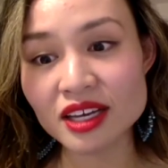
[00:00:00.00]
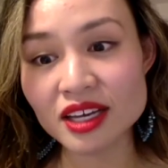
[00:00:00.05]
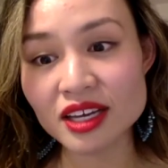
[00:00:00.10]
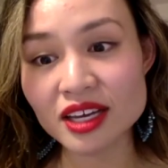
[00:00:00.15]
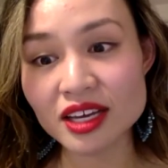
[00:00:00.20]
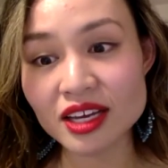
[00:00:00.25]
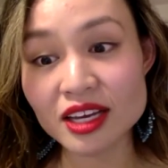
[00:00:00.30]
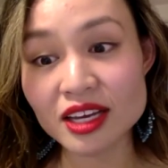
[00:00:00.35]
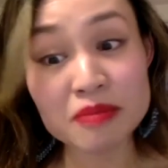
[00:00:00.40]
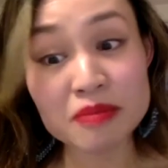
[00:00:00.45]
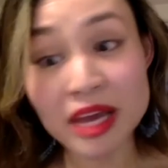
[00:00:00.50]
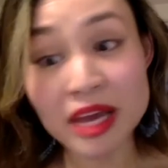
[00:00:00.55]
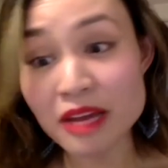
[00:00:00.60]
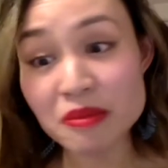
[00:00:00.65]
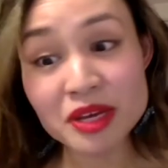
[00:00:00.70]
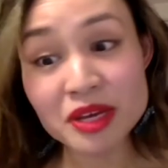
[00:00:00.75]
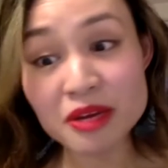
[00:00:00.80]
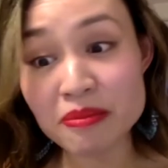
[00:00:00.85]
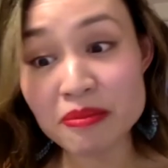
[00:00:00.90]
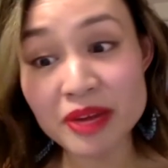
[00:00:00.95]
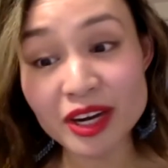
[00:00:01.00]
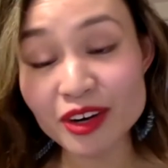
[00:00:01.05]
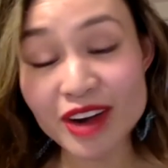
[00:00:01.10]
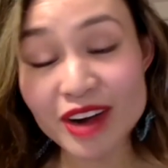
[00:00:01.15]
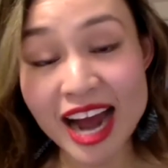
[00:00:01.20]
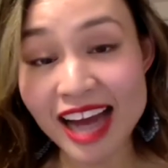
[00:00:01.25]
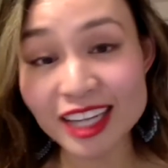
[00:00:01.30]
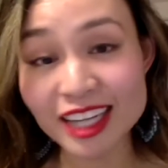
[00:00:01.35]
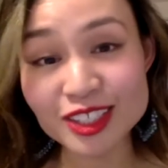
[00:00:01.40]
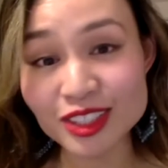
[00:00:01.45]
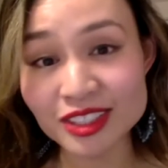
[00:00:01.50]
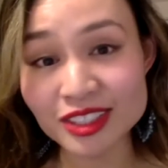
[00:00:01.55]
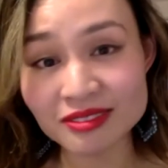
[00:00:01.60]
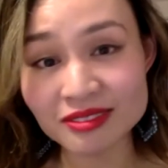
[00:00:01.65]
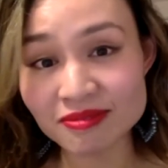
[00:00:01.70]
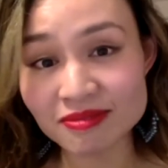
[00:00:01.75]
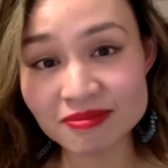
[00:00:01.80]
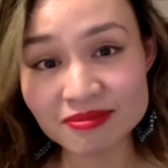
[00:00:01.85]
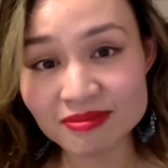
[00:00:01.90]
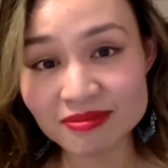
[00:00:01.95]
it made me a better actor,
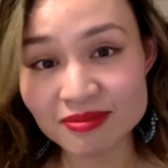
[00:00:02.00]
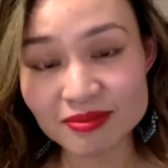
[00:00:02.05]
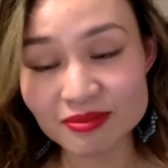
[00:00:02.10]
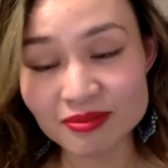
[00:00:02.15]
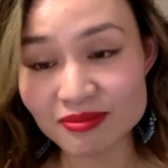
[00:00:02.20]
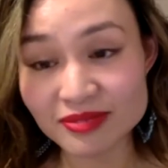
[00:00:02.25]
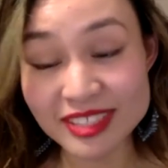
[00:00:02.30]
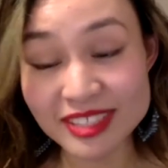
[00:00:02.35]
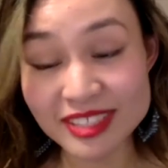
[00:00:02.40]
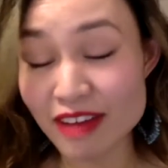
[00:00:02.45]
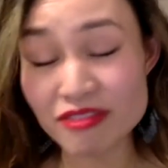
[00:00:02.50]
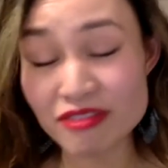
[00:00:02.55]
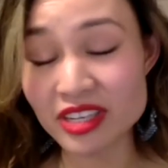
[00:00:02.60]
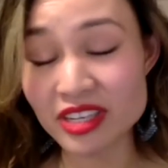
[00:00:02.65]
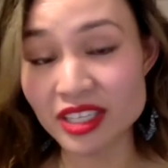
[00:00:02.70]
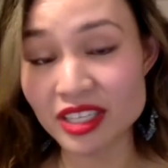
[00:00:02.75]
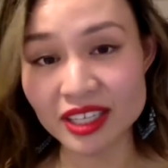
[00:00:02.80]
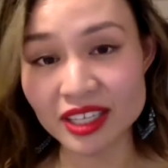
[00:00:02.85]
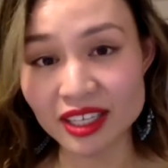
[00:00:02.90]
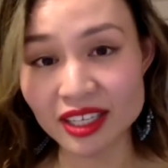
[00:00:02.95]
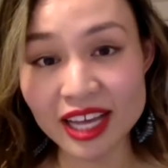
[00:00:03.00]
definitely.